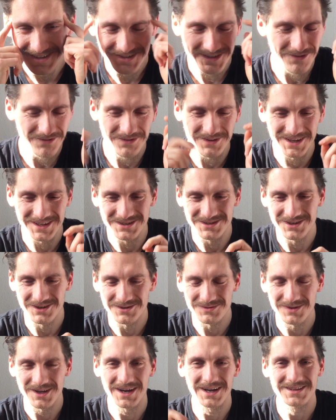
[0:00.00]
And friend
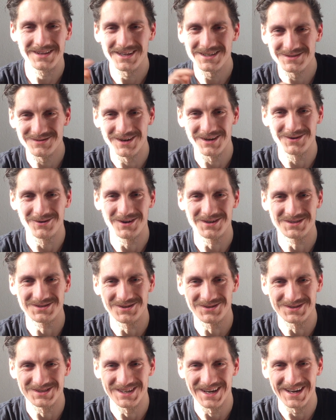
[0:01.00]
told me, that's why you are
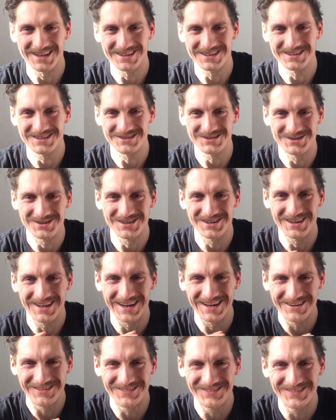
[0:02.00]
so silent in real
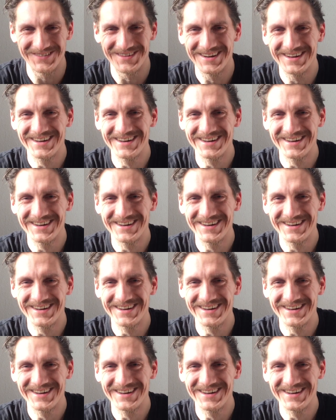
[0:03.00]
life.